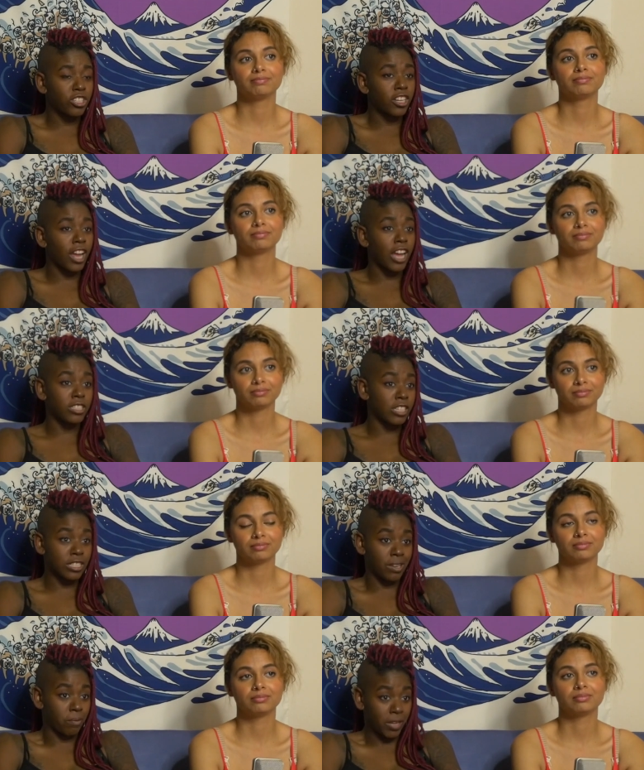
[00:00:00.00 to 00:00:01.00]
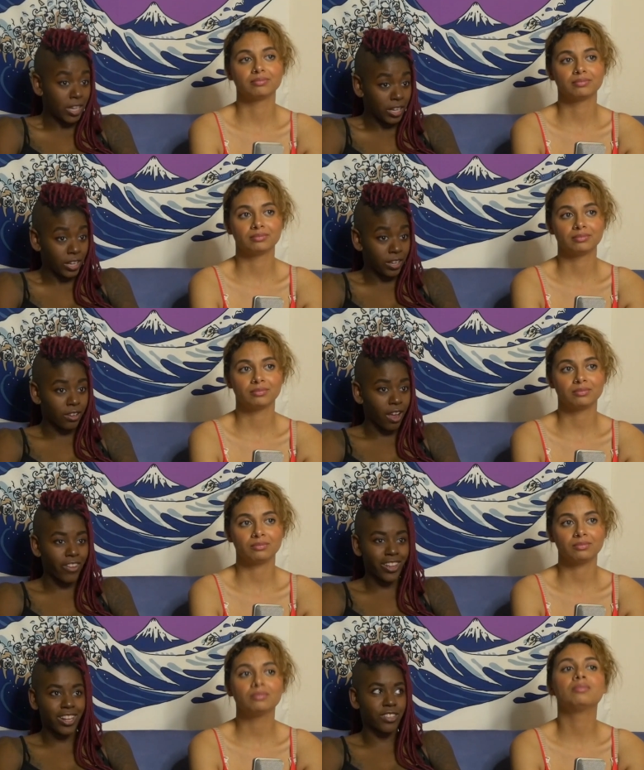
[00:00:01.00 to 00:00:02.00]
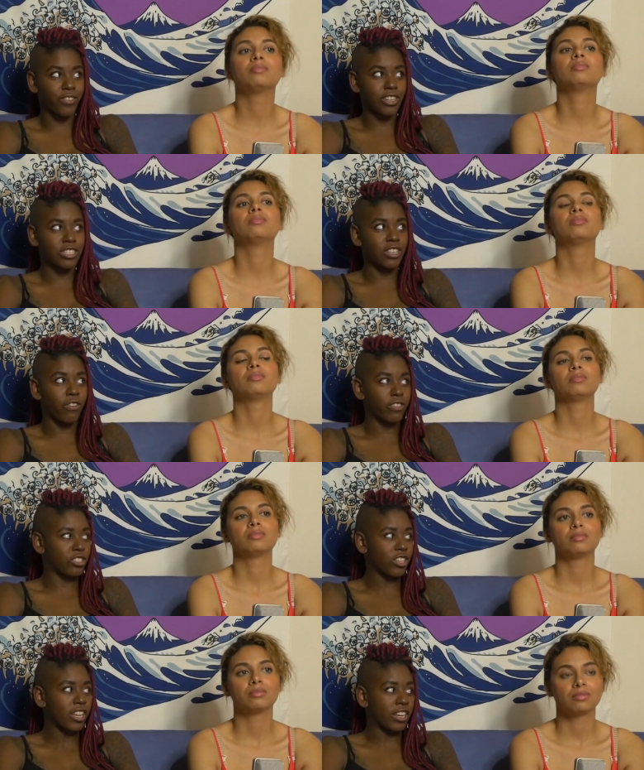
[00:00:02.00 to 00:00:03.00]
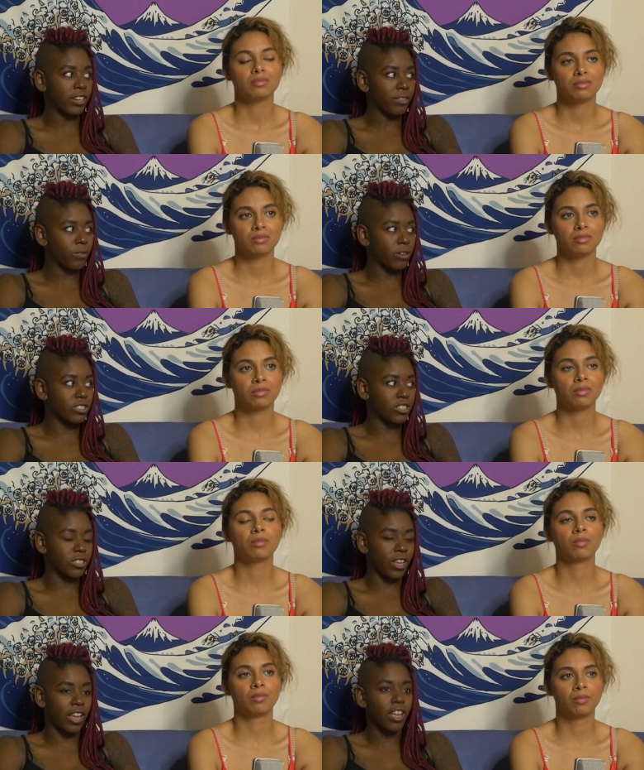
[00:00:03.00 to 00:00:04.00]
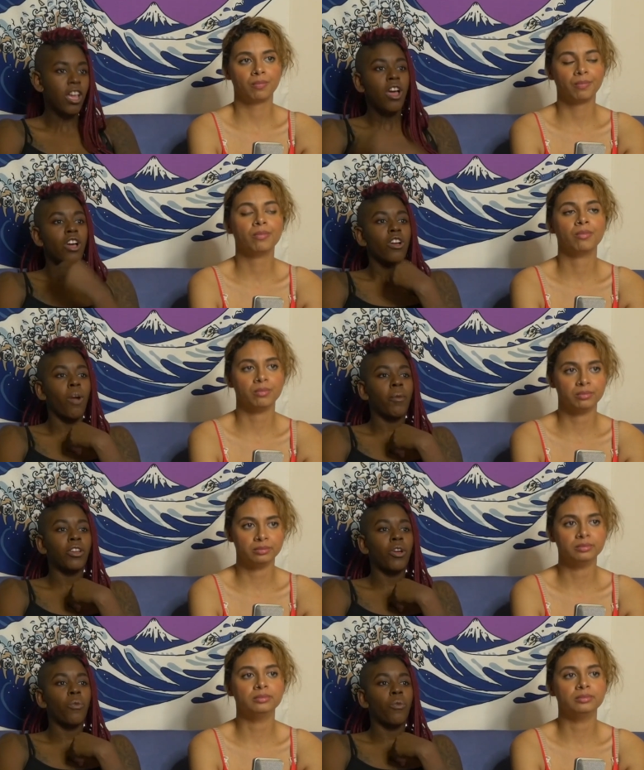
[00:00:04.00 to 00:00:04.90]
Speaker 1: she did ask, "Is it me?" I think that's a very selfish thing where it's just like, I mean,